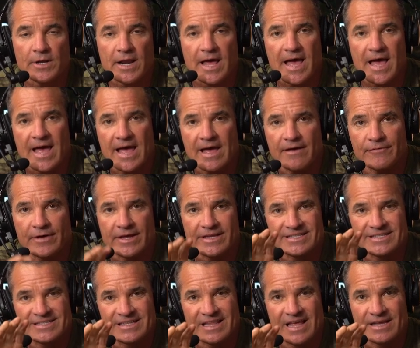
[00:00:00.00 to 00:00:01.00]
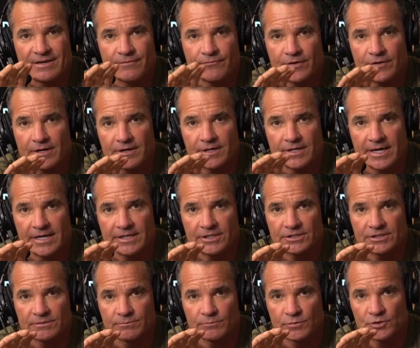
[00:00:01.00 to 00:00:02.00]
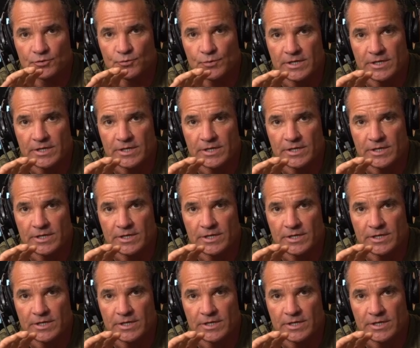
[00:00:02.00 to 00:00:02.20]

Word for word: but have a slight variation